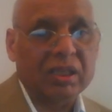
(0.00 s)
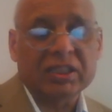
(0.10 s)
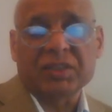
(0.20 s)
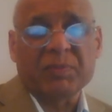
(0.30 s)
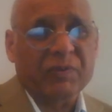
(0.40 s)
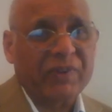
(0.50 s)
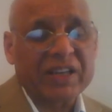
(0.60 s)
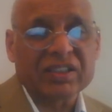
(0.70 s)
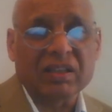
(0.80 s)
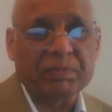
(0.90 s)
just
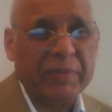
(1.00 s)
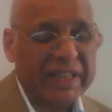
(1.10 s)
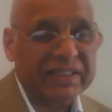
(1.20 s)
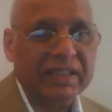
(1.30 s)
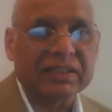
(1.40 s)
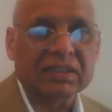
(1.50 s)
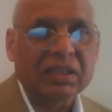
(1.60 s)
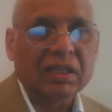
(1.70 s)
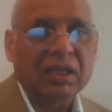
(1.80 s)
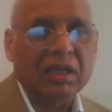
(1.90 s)
professional basis
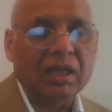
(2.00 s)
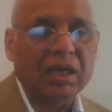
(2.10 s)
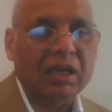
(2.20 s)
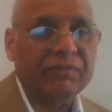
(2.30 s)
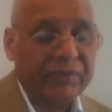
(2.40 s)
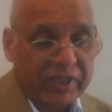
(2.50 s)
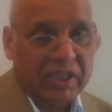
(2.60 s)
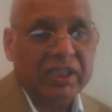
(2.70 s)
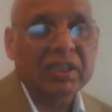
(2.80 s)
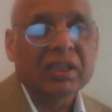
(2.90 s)

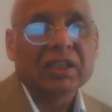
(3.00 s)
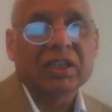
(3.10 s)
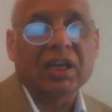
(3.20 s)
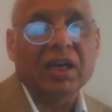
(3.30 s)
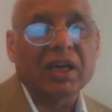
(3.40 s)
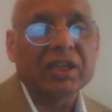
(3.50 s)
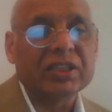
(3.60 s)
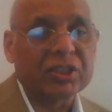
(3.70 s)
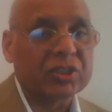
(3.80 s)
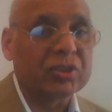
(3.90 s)
freely,
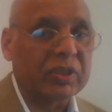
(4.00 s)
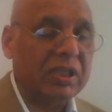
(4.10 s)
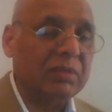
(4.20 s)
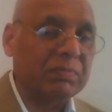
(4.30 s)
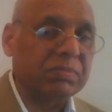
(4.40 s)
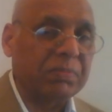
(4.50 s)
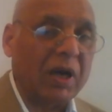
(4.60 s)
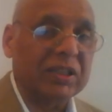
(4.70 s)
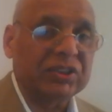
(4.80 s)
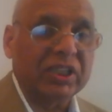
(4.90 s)
just to keep
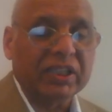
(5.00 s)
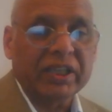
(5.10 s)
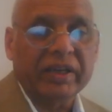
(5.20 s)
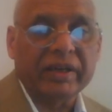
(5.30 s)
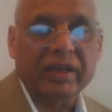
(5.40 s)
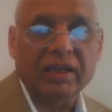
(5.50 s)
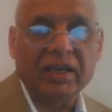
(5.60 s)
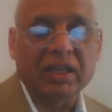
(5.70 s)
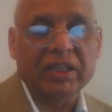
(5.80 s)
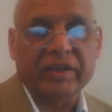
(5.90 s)
polishing
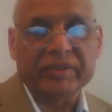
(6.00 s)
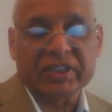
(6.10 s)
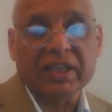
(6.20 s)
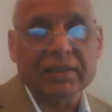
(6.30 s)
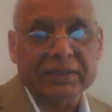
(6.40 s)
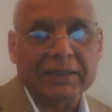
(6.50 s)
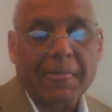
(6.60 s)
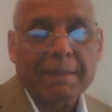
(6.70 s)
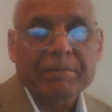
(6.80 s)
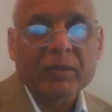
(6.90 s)
their skills.
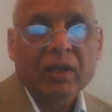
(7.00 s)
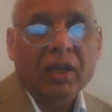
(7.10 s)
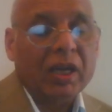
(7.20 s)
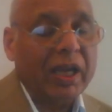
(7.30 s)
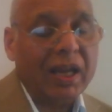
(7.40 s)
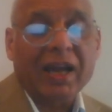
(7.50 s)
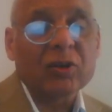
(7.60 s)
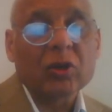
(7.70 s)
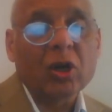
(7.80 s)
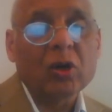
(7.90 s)
And I
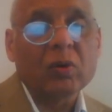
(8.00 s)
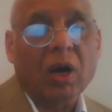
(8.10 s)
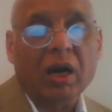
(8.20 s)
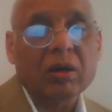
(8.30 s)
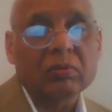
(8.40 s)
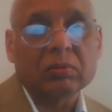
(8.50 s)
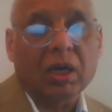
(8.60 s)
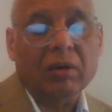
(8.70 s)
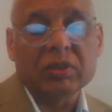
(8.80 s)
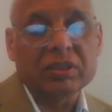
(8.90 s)
don't know
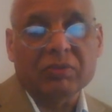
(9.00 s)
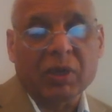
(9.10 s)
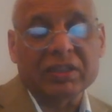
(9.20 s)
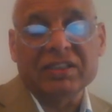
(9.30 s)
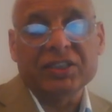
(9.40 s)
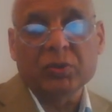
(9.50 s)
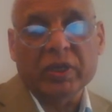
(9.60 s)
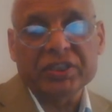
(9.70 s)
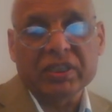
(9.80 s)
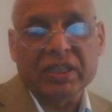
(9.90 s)
what the
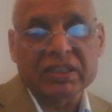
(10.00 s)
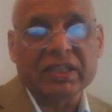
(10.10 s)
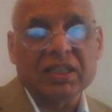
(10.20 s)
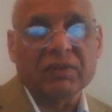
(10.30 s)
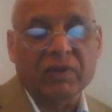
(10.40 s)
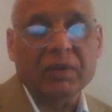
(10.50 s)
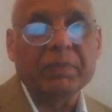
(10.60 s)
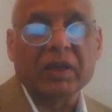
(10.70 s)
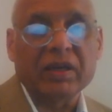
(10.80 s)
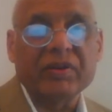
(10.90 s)
situation is in
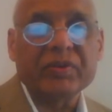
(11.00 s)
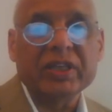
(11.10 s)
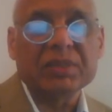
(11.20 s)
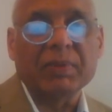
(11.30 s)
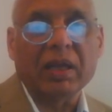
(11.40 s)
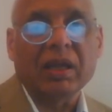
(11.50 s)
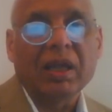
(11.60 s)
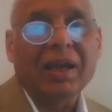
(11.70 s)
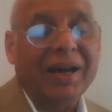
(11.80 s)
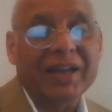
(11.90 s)
developing countries, but
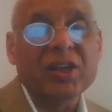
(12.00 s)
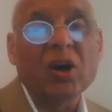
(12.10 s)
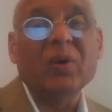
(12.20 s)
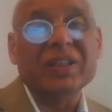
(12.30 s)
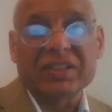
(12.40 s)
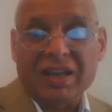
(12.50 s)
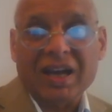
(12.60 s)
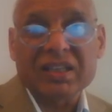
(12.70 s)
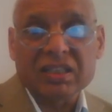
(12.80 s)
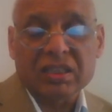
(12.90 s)
I know it's
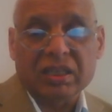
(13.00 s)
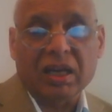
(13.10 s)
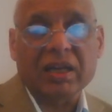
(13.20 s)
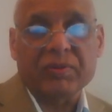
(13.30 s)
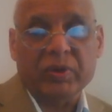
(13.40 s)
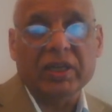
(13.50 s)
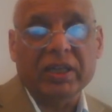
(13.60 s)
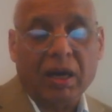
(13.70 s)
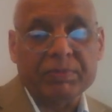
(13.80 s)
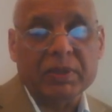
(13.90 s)
not really
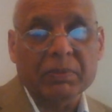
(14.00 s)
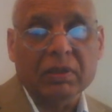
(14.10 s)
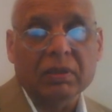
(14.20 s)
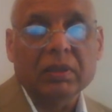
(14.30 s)
optimal.